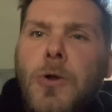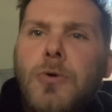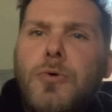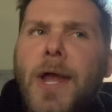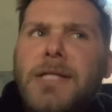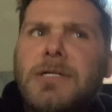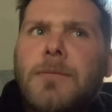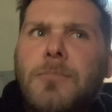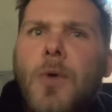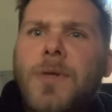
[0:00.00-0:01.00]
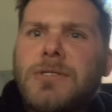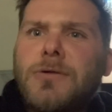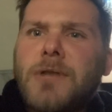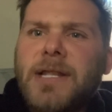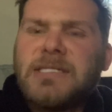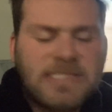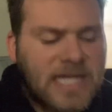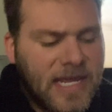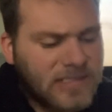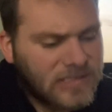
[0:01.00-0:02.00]
who ends up going to the United
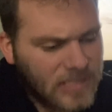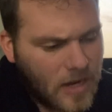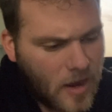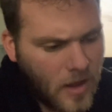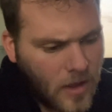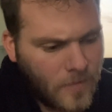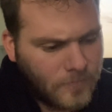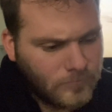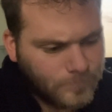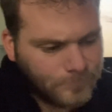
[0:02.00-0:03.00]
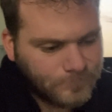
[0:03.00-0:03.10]
States and